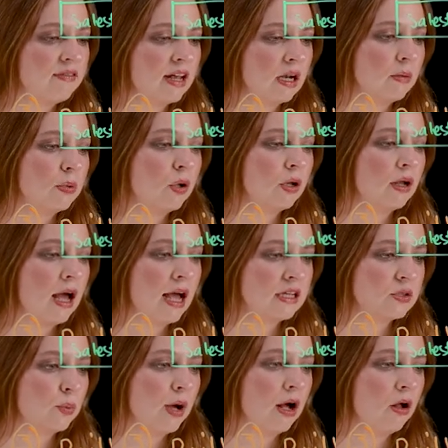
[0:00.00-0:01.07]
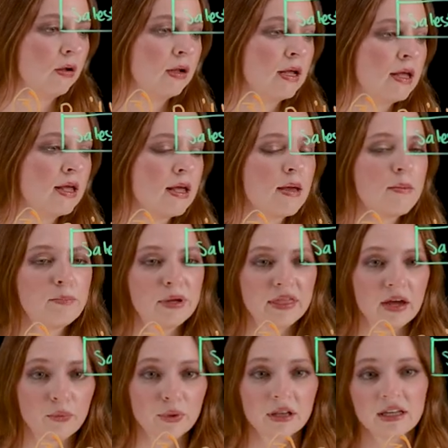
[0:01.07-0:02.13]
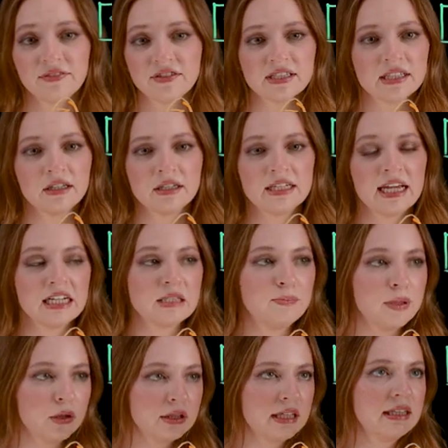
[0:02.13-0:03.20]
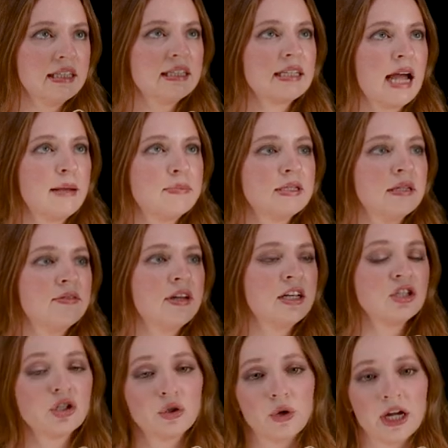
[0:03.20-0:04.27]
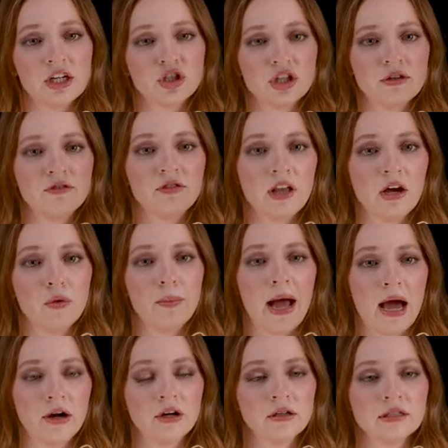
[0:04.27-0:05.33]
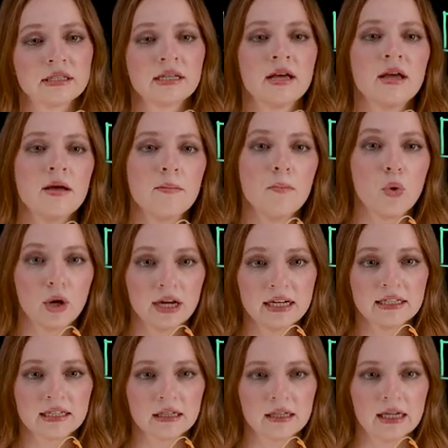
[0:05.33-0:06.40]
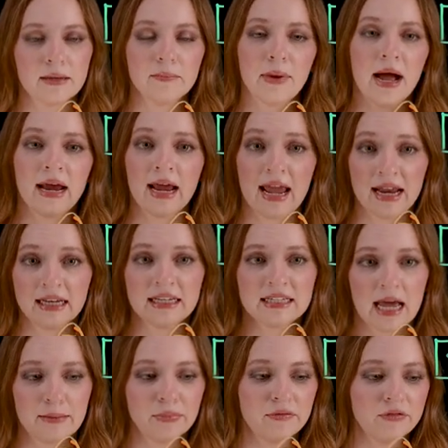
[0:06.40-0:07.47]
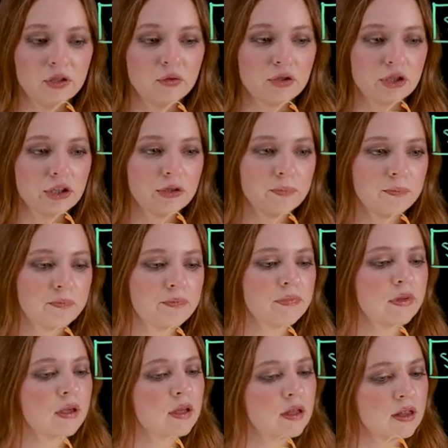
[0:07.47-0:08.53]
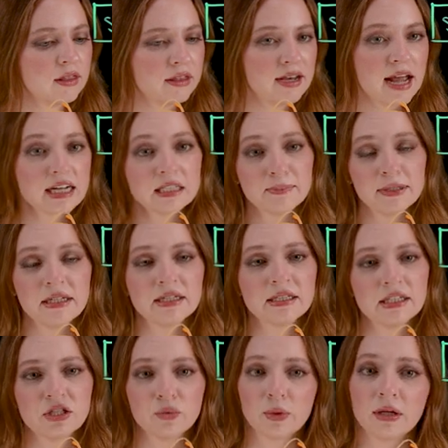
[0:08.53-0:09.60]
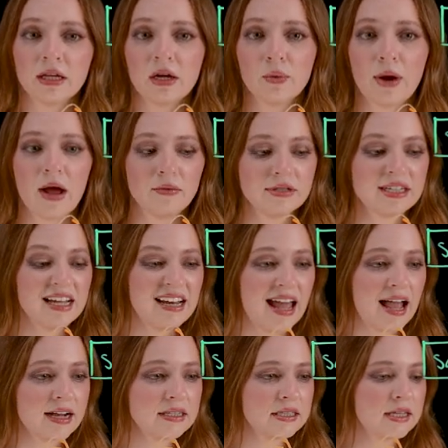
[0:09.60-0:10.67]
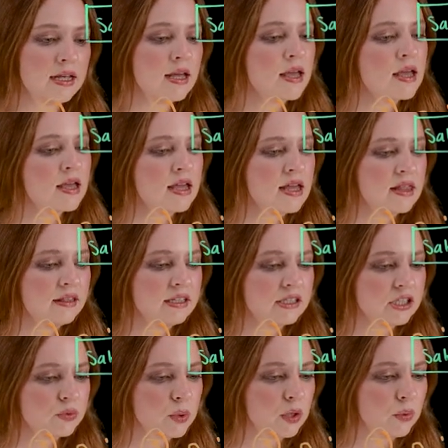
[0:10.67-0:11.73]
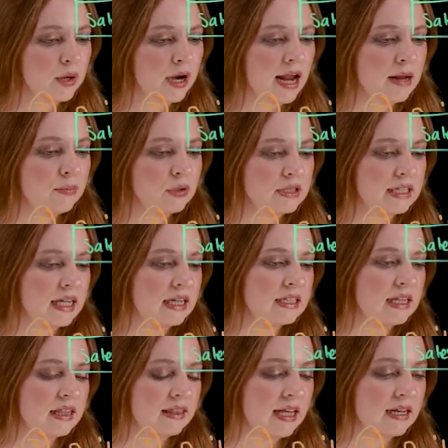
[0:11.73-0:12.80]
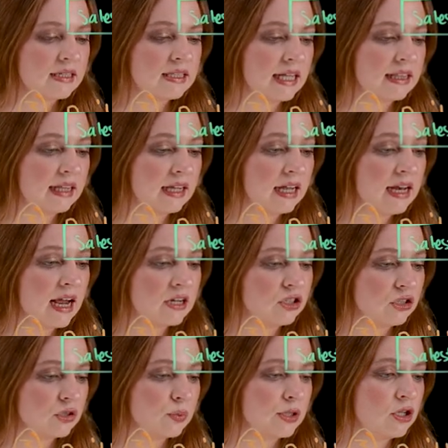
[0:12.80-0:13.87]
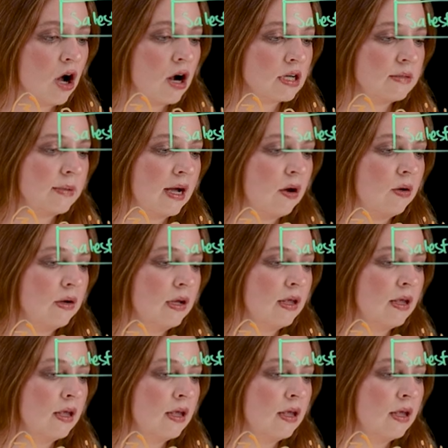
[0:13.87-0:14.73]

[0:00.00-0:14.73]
available as well, but that really facilitates building these types of integration flow patterns more easily by any type of user. The next piece is really around connect. This is where we're able to get into the things like the connectors we talked about,